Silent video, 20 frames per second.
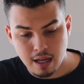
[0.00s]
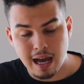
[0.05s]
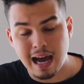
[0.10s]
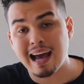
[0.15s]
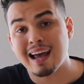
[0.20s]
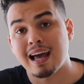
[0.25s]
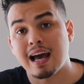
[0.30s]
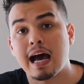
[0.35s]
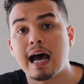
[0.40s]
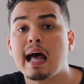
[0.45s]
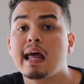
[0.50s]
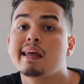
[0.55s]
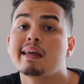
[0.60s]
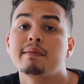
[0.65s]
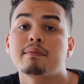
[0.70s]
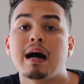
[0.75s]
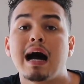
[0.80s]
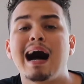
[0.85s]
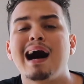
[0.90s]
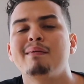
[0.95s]

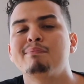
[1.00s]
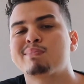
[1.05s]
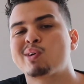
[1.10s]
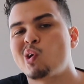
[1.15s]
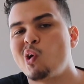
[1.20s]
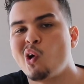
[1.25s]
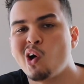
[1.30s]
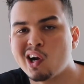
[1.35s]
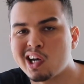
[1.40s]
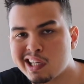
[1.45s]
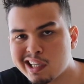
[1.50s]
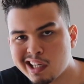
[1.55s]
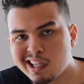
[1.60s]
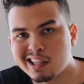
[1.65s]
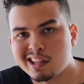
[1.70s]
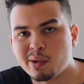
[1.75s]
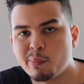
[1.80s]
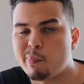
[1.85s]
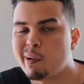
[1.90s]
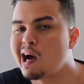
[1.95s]
I'm calling
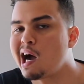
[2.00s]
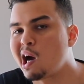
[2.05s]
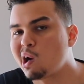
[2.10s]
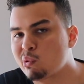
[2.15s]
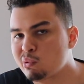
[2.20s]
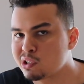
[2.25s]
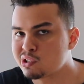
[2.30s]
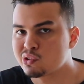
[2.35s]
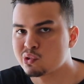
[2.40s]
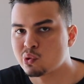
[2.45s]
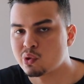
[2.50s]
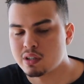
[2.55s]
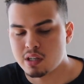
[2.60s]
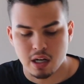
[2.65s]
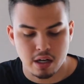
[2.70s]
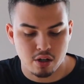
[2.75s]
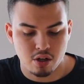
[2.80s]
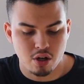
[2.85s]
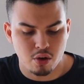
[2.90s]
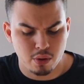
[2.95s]
it the power sword.
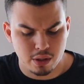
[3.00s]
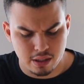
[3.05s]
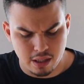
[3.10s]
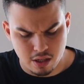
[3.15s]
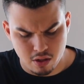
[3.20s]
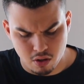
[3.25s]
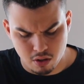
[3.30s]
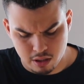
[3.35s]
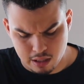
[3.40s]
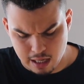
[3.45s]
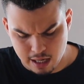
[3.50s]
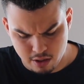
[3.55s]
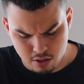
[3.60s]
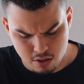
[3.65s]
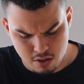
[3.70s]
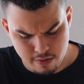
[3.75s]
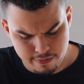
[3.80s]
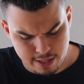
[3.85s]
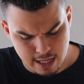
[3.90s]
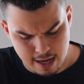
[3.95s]
I don't know what they call it. I
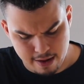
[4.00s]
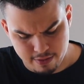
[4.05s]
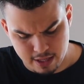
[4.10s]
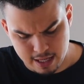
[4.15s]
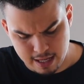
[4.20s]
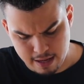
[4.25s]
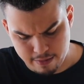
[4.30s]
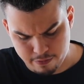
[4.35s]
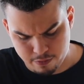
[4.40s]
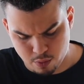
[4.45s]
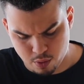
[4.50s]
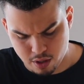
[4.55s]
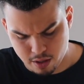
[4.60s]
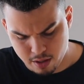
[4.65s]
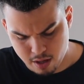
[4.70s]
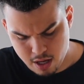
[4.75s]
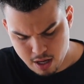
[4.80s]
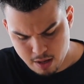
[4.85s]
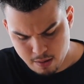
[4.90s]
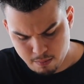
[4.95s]
don't know if they have a name for it.
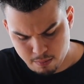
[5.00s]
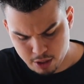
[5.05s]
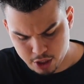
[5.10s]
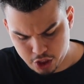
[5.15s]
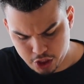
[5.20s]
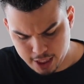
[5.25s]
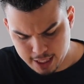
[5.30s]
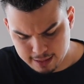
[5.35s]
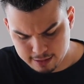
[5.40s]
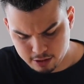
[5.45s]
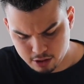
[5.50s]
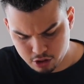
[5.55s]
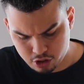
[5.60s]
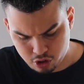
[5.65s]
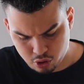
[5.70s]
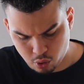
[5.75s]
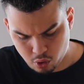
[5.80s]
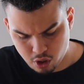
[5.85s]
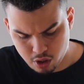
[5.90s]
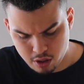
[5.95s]
But she has a
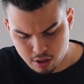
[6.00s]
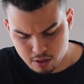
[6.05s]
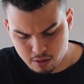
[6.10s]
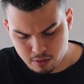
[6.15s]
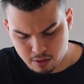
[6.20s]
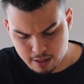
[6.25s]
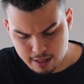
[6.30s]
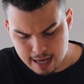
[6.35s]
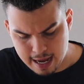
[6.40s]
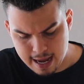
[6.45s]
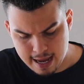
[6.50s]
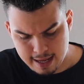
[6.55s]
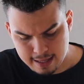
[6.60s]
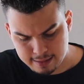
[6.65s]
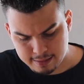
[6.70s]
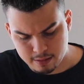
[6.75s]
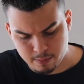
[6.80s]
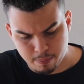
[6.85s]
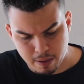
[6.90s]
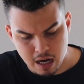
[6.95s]
sword that
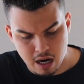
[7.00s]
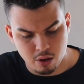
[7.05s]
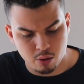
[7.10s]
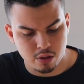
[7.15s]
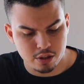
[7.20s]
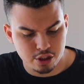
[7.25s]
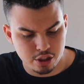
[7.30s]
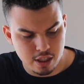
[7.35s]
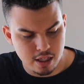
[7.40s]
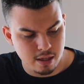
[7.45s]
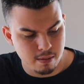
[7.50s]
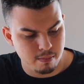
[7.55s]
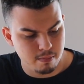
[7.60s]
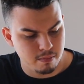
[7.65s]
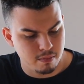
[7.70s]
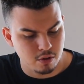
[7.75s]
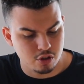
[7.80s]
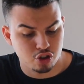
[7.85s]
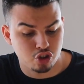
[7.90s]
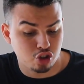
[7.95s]
has the power
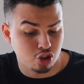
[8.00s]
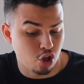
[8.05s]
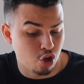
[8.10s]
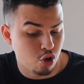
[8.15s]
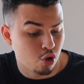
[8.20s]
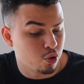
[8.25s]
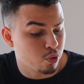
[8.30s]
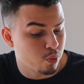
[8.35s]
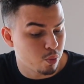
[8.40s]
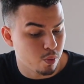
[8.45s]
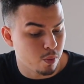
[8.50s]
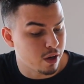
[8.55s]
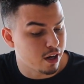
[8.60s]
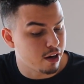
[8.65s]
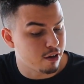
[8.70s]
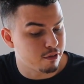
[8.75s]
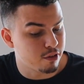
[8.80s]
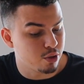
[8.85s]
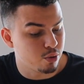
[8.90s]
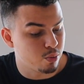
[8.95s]
gem, stone,
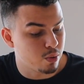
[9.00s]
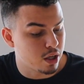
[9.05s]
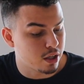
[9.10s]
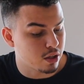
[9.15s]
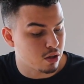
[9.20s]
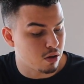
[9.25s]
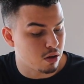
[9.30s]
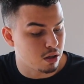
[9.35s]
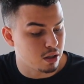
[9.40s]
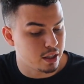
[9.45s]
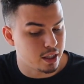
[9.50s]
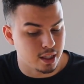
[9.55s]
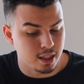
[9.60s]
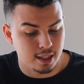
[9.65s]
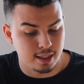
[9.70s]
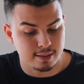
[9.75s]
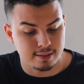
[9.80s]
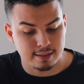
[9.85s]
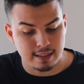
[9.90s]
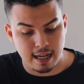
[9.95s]
whatever you want to call it,
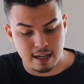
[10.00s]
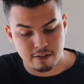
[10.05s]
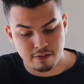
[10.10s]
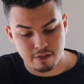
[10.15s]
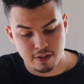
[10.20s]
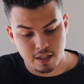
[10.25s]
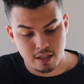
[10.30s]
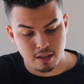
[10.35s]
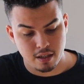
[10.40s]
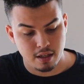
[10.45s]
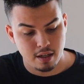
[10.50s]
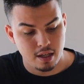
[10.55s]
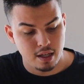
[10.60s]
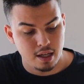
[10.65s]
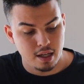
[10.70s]
inside of it.